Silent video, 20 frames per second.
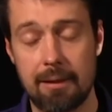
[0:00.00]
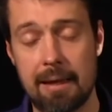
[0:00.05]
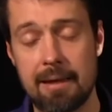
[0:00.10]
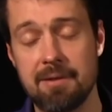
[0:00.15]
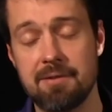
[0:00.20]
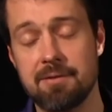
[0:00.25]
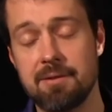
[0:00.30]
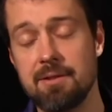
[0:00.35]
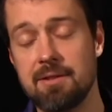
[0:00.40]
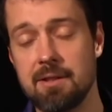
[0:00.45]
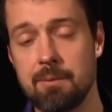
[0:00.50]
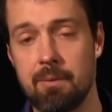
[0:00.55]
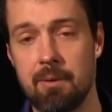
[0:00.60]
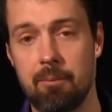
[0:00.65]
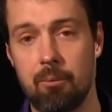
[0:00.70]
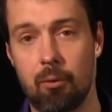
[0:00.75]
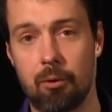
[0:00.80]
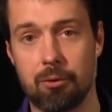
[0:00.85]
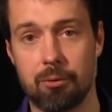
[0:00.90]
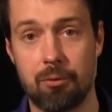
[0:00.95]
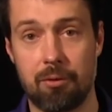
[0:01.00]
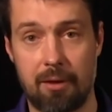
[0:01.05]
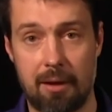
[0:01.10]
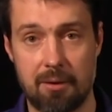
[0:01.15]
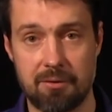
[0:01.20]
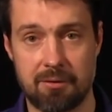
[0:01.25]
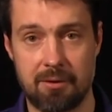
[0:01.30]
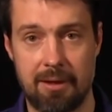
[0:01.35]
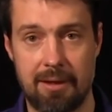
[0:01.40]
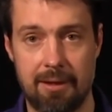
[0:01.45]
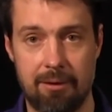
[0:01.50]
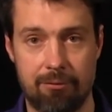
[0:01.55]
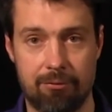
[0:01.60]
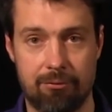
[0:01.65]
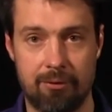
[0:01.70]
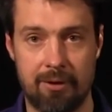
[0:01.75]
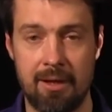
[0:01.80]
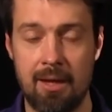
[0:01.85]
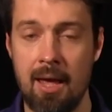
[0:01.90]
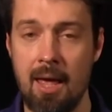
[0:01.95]
That is TCP port
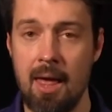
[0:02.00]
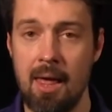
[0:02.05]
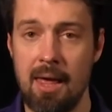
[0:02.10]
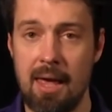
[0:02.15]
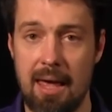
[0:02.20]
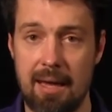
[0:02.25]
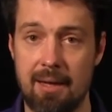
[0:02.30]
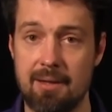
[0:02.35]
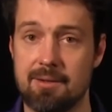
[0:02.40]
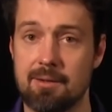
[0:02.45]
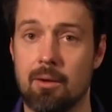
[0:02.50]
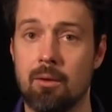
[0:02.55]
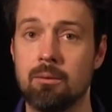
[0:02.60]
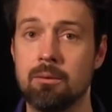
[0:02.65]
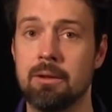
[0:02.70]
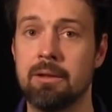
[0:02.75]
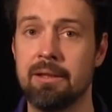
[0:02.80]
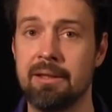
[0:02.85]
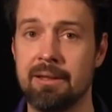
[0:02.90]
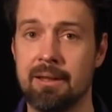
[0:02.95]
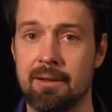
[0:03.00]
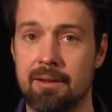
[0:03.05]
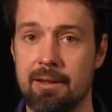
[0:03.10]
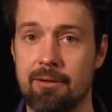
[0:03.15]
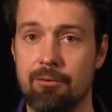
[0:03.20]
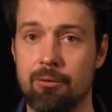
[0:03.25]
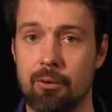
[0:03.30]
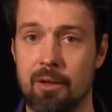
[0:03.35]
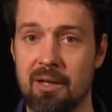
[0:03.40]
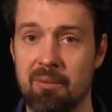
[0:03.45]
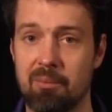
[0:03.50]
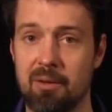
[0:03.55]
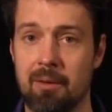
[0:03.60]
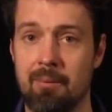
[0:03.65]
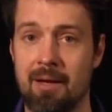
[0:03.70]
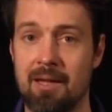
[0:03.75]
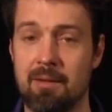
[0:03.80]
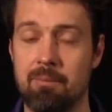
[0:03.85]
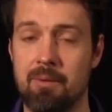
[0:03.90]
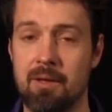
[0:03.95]
2083, and it's only needed if you
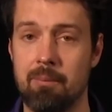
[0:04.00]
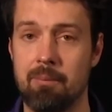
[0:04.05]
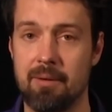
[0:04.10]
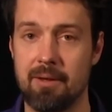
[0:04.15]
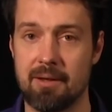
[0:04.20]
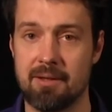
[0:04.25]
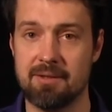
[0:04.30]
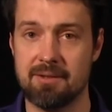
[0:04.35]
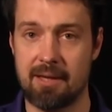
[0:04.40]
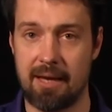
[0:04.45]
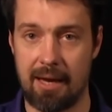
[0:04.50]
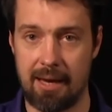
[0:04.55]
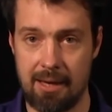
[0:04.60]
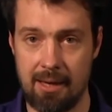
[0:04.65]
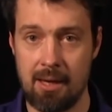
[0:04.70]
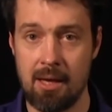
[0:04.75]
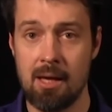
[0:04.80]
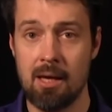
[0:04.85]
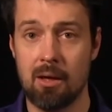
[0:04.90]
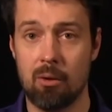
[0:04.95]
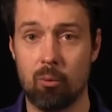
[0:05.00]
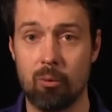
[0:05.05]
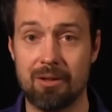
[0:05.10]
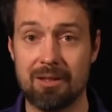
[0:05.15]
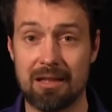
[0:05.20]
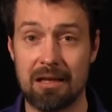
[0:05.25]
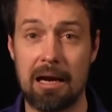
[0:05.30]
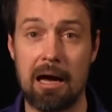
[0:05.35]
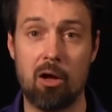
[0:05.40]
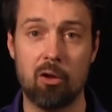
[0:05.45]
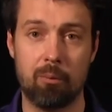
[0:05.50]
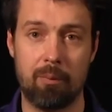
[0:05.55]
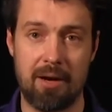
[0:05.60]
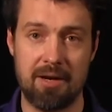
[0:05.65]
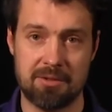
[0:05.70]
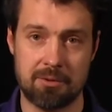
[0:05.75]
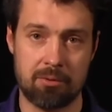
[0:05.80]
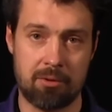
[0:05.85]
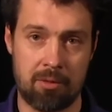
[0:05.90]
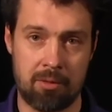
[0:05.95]
implement PPSK with
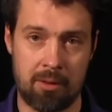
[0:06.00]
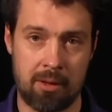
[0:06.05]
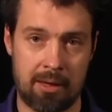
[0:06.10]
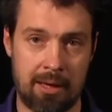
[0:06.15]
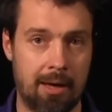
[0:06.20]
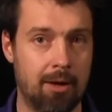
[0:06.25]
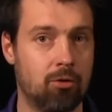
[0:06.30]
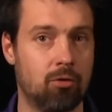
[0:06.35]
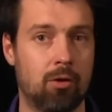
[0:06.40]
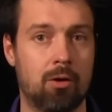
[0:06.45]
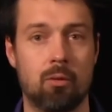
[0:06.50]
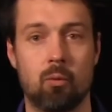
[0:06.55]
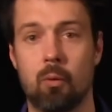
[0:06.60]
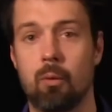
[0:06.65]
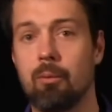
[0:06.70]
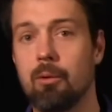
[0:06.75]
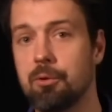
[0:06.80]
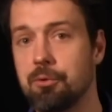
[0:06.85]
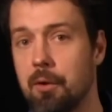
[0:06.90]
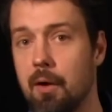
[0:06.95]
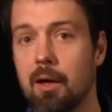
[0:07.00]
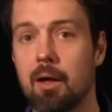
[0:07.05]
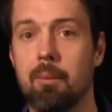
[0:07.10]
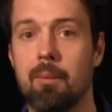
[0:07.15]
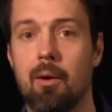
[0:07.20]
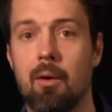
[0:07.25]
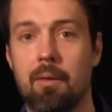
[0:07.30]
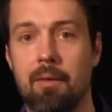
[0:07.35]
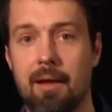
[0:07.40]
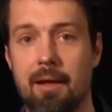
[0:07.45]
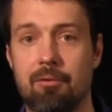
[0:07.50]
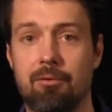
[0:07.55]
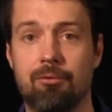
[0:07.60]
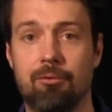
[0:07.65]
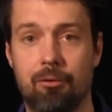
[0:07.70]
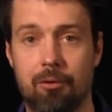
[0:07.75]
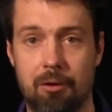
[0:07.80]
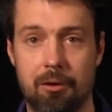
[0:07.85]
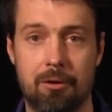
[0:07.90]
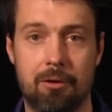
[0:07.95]
cloud-based authentication. We will talk about that
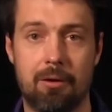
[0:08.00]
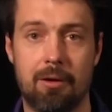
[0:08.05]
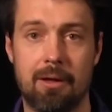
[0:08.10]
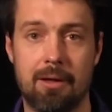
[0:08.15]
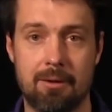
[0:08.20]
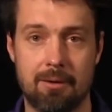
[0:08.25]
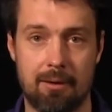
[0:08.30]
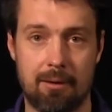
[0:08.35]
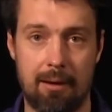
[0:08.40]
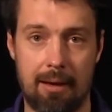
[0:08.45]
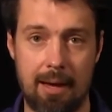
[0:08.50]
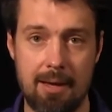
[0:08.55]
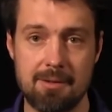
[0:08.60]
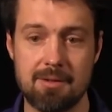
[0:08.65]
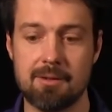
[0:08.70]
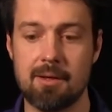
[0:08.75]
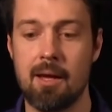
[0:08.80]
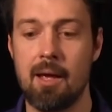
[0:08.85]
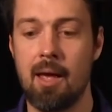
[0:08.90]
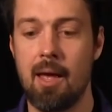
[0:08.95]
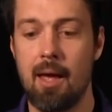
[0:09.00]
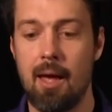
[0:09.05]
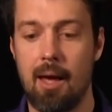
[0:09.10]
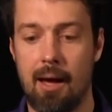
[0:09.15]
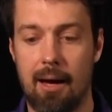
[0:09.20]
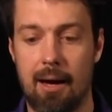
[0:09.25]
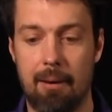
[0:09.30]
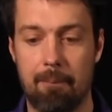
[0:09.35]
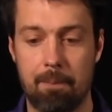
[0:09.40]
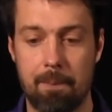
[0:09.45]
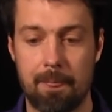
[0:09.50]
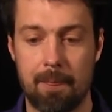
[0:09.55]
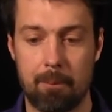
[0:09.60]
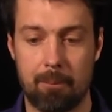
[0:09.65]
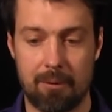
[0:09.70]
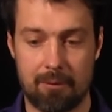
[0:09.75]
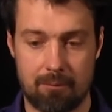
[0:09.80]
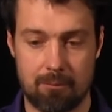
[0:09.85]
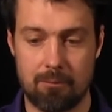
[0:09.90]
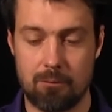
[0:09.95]
further in the class, um,
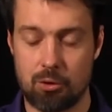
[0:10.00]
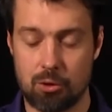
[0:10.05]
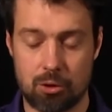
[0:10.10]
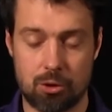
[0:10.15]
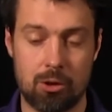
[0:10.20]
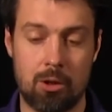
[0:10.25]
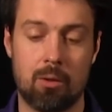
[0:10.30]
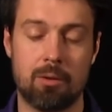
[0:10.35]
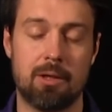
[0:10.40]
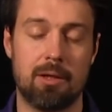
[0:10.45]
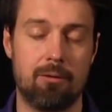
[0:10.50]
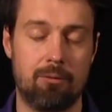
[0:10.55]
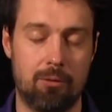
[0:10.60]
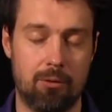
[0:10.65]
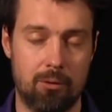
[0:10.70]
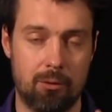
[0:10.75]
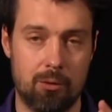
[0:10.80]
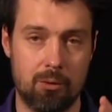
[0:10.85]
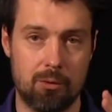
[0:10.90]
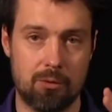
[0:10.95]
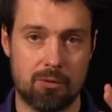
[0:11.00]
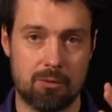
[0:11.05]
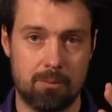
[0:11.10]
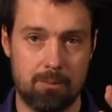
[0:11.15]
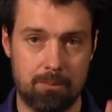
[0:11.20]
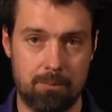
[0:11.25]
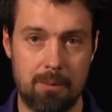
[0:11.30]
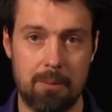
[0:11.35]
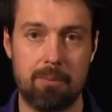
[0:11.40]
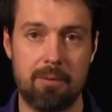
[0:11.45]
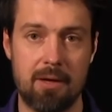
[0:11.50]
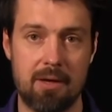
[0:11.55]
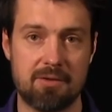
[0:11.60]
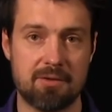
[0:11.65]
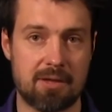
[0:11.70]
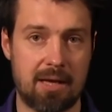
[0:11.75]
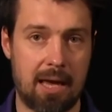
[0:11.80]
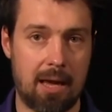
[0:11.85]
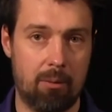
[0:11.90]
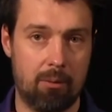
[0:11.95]
but just note if you use
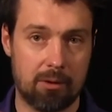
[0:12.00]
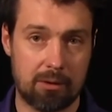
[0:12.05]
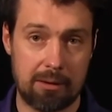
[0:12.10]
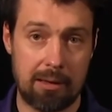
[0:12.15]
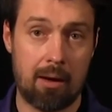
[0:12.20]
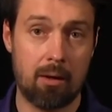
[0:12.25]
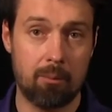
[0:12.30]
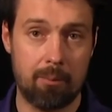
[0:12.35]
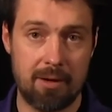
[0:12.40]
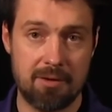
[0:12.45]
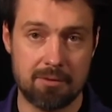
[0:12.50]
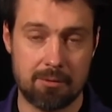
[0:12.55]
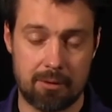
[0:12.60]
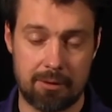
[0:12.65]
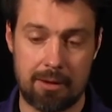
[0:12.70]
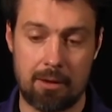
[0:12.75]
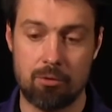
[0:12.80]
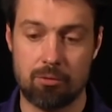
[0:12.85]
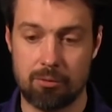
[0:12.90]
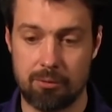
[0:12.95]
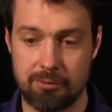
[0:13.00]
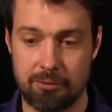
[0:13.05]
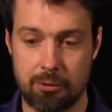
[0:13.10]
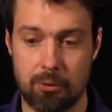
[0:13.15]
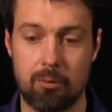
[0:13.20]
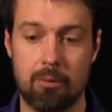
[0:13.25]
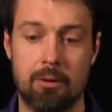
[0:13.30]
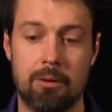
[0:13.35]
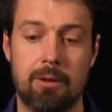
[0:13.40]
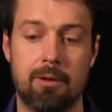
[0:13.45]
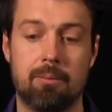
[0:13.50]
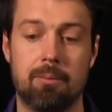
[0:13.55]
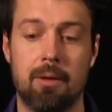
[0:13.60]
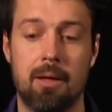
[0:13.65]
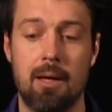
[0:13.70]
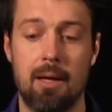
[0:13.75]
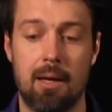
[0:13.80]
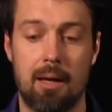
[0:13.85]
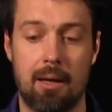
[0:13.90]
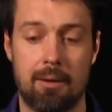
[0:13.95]
PPSK with cloud-based credentials, you will need
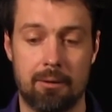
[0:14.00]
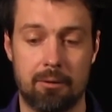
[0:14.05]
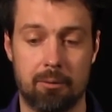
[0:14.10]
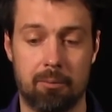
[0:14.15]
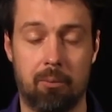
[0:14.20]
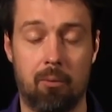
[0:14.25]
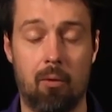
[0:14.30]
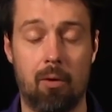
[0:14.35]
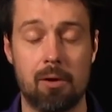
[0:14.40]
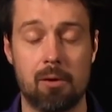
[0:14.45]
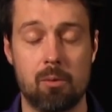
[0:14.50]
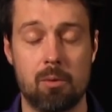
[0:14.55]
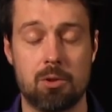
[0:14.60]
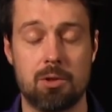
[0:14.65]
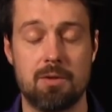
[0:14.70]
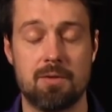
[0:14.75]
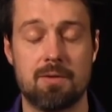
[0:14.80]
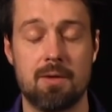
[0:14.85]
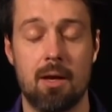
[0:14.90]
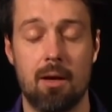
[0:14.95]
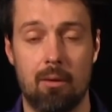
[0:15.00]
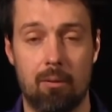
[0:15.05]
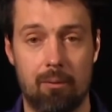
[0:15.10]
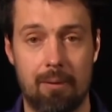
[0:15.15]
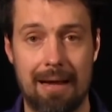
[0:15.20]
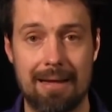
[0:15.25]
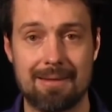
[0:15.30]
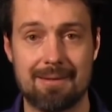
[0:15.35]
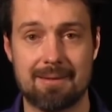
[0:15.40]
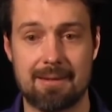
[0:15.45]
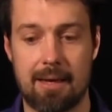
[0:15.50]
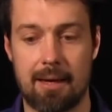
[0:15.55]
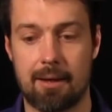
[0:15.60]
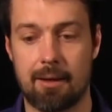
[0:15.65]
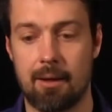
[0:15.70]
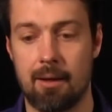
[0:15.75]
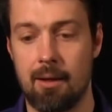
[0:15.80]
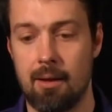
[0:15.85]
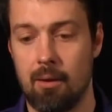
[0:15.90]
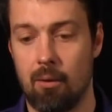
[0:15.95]
another port, which is
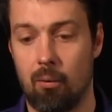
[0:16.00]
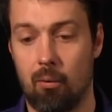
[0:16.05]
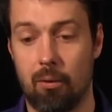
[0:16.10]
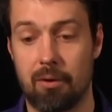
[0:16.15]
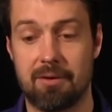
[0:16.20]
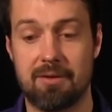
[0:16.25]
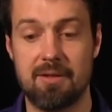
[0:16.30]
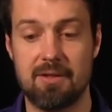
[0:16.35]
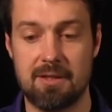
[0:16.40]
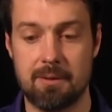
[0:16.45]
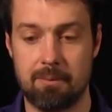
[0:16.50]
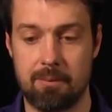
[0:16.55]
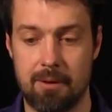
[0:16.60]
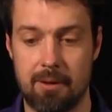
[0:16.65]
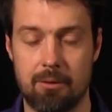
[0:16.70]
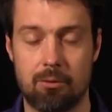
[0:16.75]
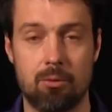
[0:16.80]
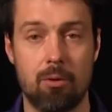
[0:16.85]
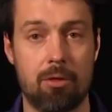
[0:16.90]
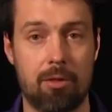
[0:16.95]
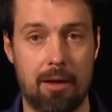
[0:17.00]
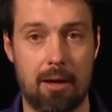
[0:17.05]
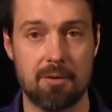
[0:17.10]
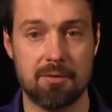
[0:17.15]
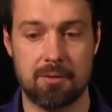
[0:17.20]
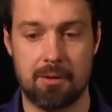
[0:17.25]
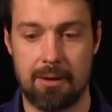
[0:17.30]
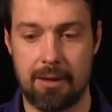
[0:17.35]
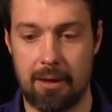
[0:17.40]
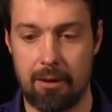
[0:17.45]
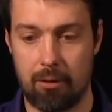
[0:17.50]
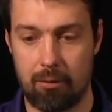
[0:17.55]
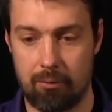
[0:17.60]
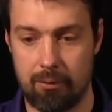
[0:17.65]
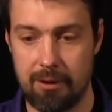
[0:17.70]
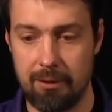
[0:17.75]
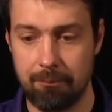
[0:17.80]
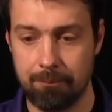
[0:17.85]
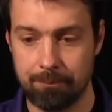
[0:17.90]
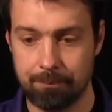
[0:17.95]
RadSec or TCP
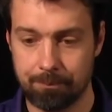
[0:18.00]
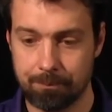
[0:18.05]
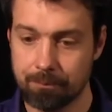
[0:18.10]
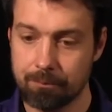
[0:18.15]
2083.